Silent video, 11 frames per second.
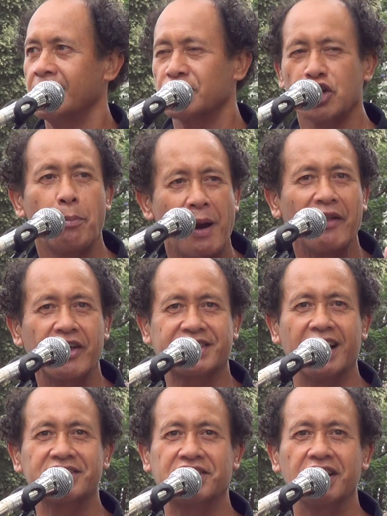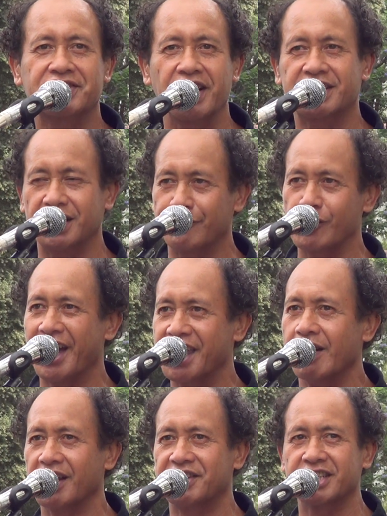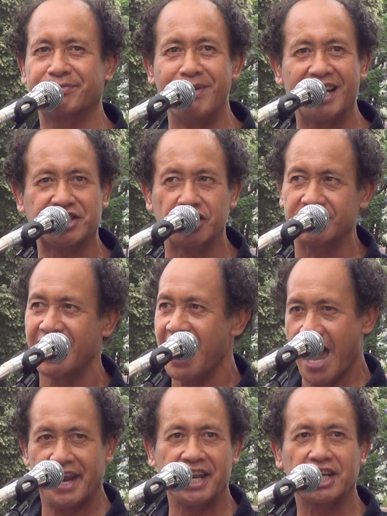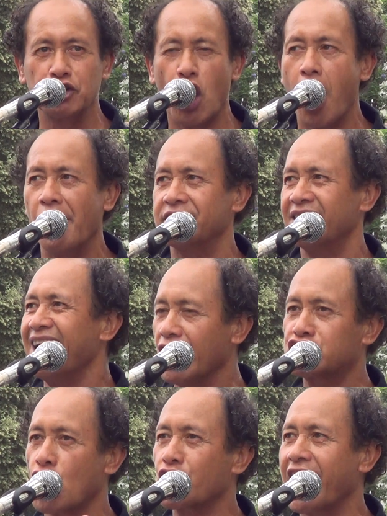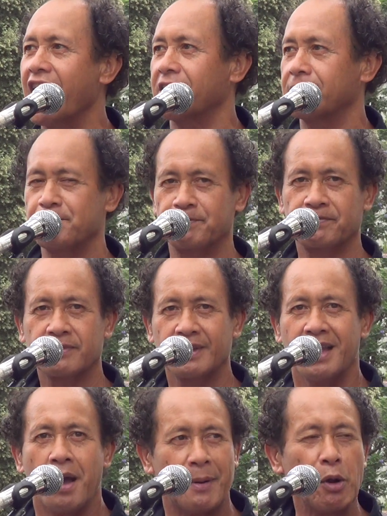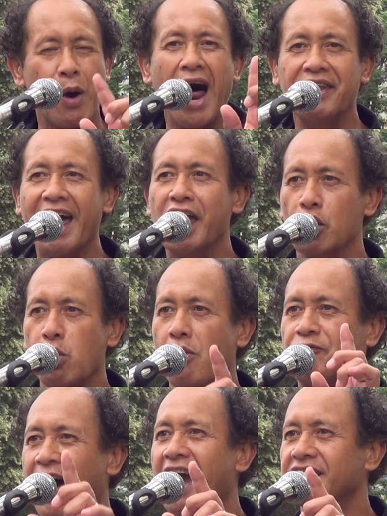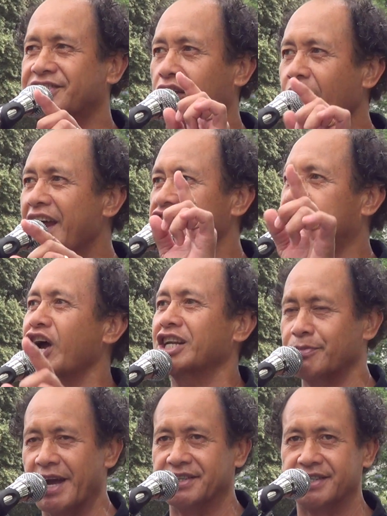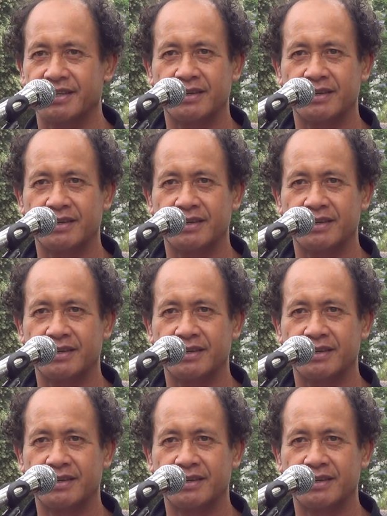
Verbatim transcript: So brothers and sisters, if you're hearing this message and ignore it, it's okay. But one day you will face the greatest judgment.